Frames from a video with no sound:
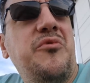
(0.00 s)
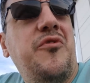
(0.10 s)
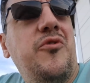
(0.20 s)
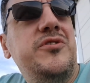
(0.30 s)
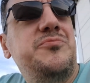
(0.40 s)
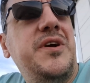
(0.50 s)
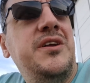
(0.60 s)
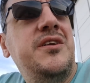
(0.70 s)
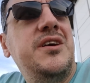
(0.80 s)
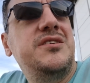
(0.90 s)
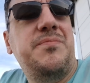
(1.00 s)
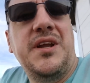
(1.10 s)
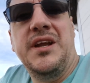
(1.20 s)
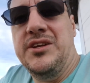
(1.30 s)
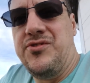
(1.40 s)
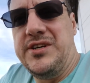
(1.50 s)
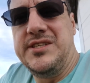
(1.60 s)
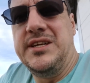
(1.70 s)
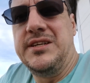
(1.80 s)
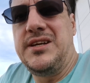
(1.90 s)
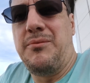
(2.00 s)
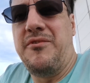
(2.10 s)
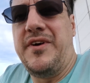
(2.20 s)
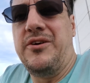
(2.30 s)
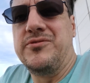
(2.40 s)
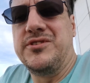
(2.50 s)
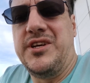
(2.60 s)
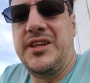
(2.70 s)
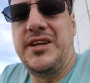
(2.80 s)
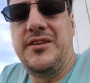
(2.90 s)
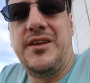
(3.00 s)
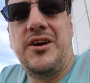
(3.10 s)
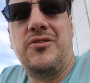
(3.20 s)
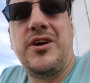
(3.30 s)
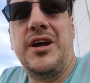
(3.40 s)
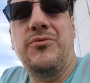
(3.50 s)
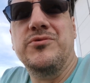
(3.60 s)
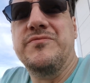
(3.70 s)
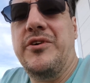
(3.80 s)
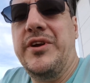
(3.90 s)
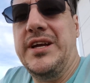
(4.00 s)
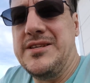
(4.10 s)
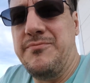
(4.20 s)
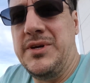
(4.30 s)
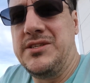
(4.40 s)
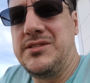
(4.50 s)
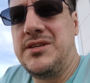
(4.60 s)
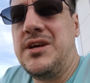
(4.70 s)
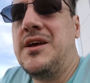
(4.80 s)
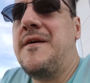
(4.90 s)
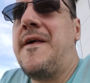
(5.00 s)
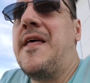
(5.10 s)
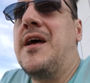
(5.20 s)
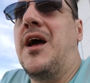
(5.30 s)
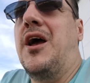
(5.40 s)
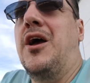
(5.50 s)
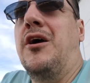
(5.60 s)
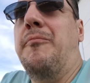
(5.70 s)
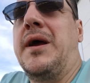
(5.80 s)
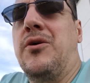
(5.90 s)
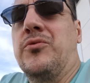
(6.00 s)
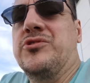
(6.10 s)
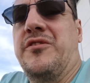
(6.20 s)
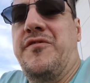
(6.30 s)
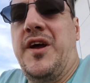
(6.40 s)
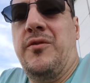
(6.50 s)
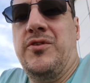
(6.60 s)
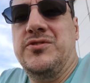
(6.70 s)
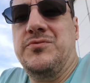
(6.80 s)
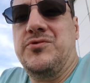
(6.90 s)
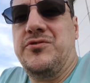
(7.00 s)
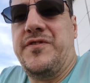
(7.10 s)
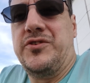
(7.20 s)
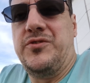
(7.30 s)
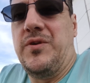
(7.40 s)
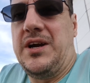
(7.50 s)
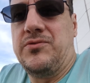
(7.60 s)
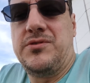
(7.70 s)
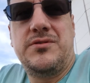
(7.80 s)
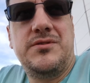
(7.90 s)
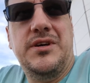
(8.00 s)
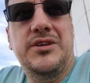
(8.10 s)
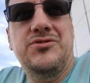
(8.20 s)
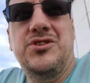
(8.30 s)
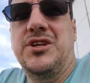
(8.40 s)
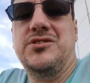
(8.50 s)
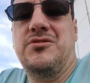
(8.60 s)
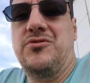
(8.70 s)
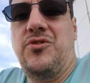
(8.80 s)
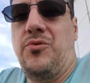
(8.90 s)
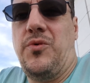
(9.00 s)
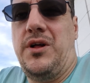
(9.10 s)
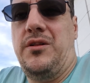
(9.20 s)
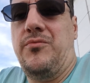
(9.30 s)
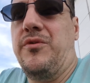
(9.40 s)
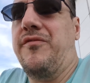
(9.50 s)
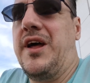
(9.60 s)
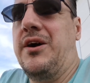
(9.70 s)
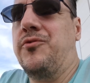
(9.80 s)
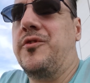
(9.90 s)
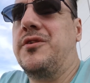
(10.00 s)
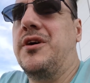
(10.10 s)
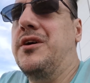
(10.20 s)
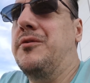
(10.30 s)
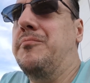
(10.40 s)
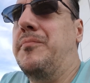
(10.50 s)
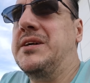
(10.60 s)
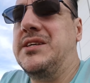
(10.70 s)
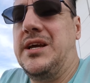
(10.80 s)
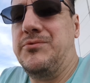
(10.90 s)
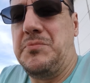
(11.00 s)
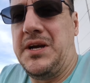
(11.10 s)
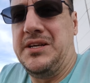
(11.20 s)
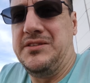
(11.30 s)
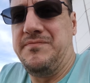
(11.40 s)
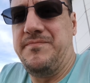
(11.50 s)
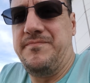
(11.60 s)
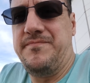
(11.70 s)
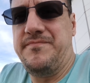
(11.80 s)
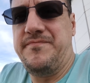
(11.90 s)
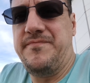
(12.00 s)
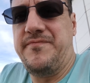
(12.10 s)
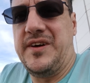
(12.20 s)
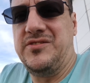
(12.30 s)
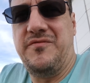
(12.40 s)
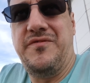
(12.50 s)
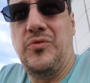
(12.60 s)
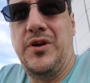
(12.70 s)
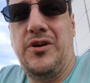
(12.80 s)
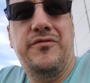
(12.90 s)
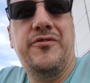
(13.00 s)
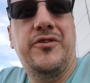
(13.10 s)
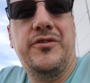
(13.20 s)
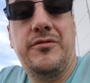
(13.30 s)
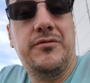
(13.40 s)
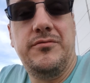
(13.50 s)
before, it's been an interesting couple of hours. I say the arcade was a very hit and miss. Becca wasn't a fan because it was just far too loud, and she doesn't do well with loud. And Matty kept smacking his face and falling over, and